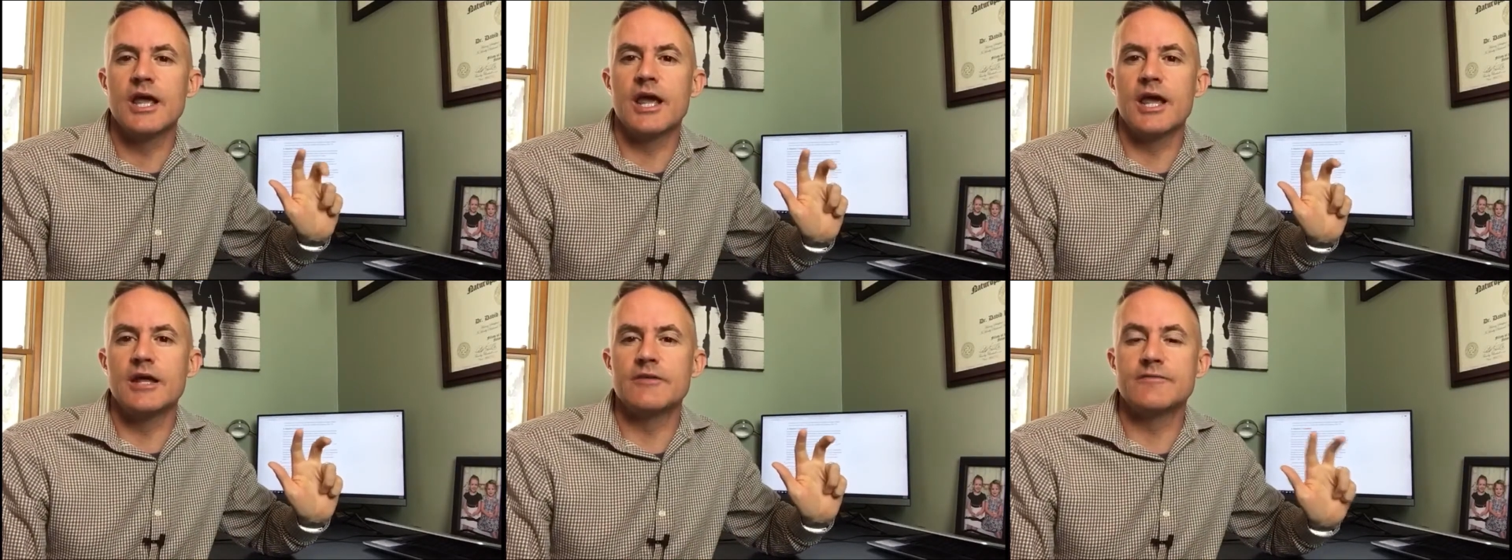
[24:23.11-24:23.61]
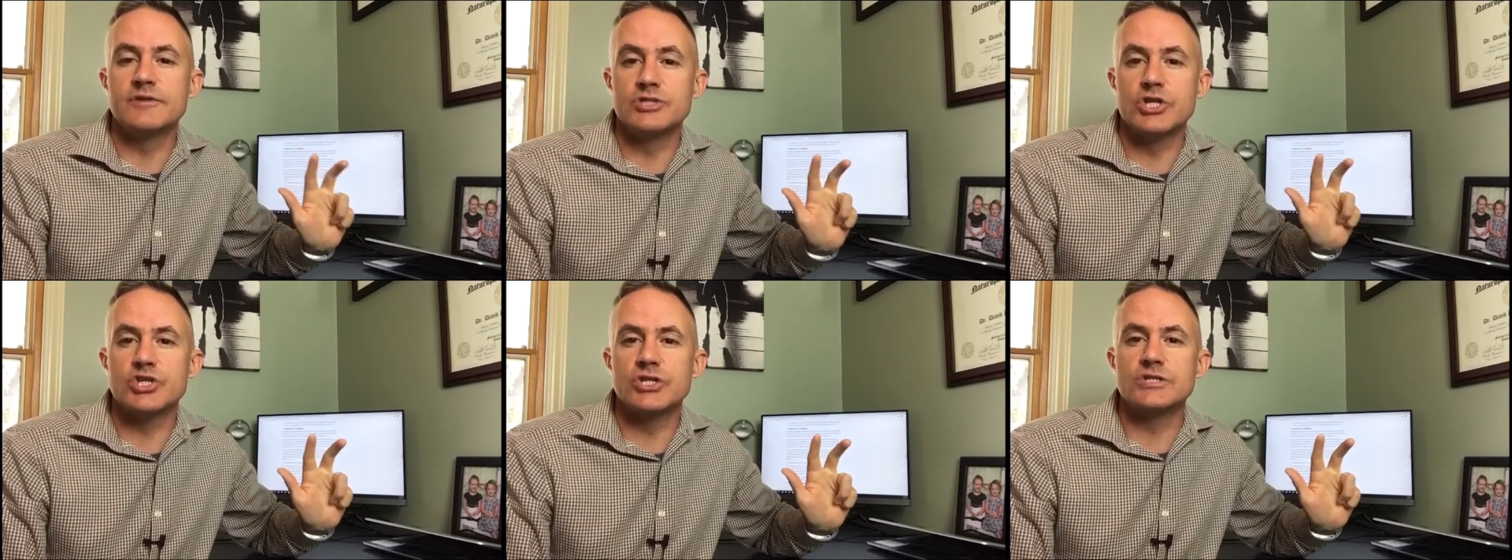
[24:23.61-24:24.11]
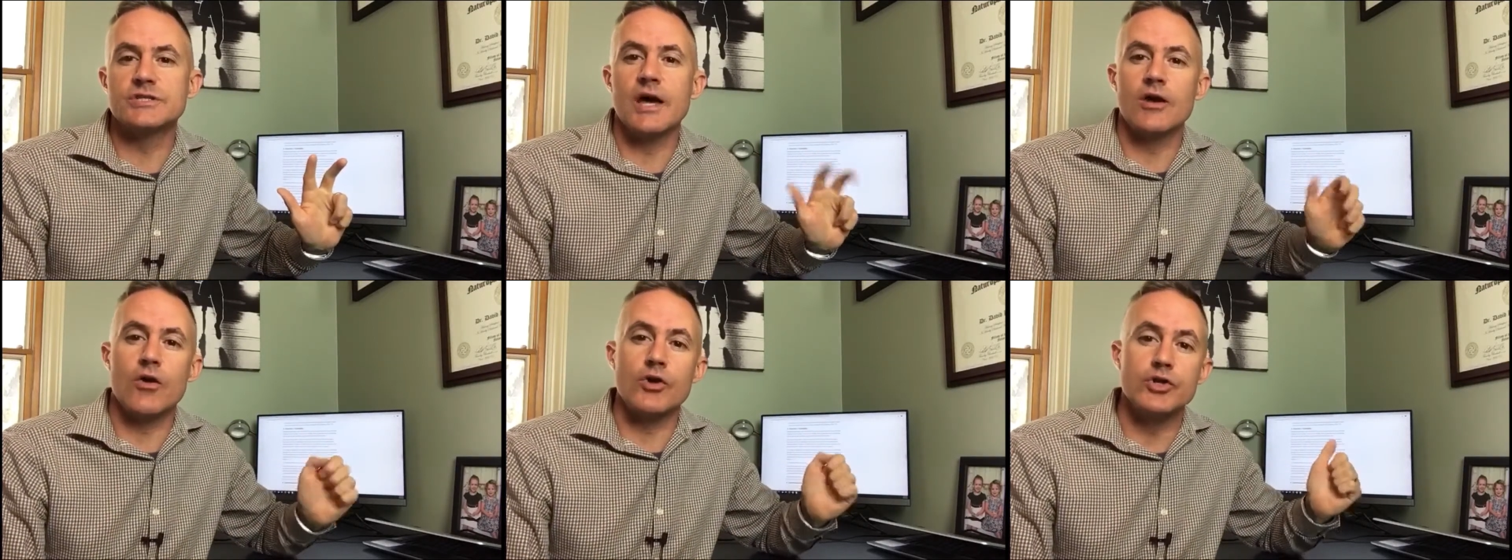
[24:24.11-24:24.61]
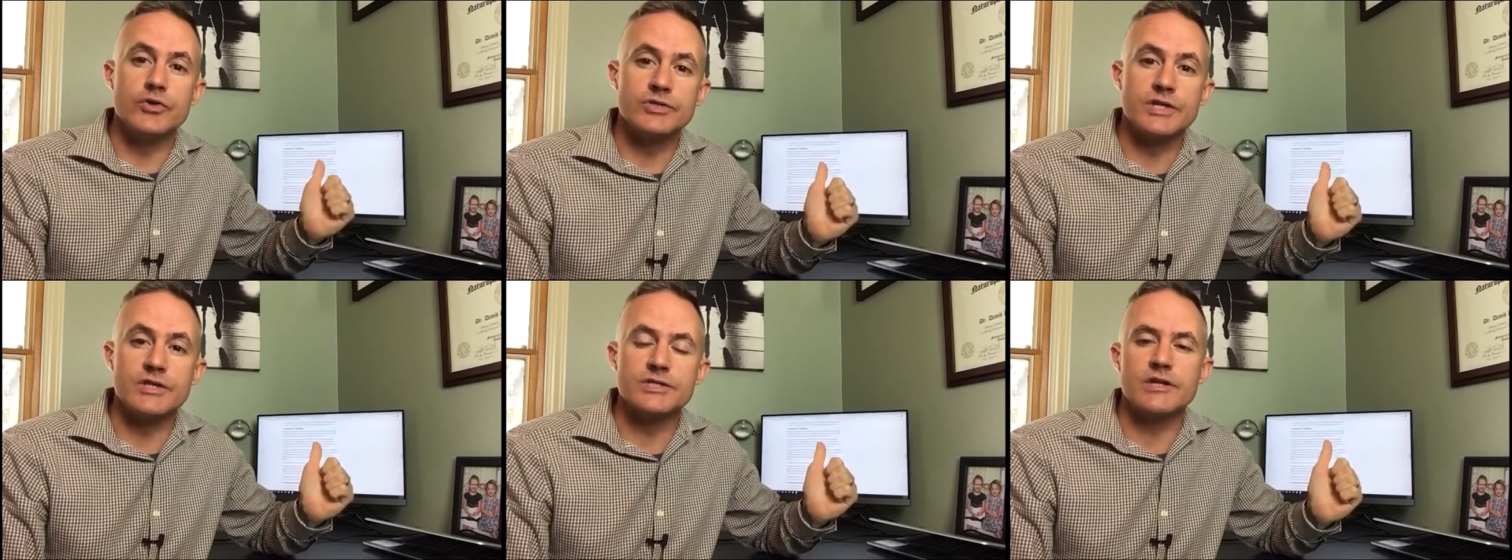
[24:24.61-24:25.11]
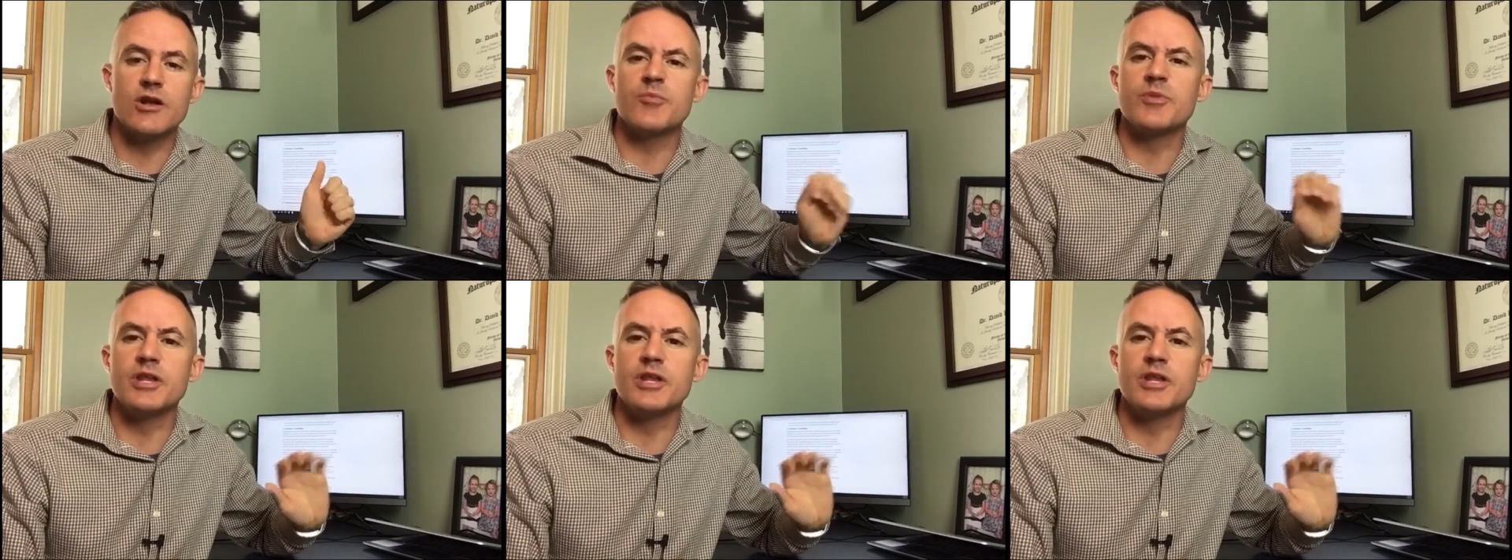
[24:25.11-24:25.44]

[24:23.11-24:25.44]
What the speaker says: and physicians that are using this therapy